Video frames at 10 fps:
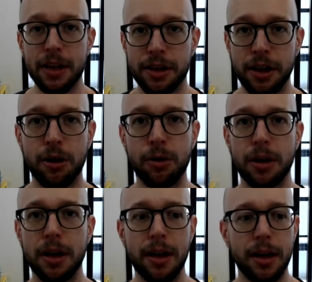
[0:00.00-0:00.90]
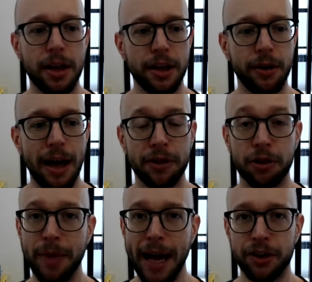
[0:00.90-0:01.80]
So you have
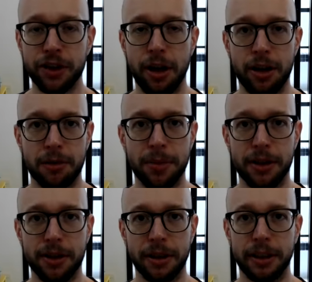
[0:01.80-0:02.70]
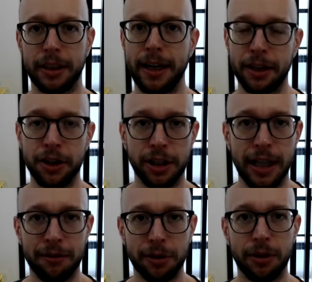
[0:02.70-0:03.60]
to match the other person in their energy
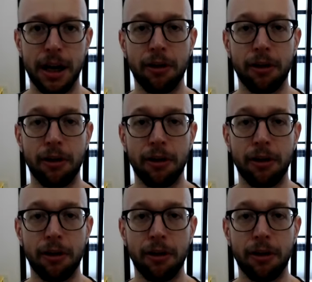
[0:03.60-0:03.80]
level,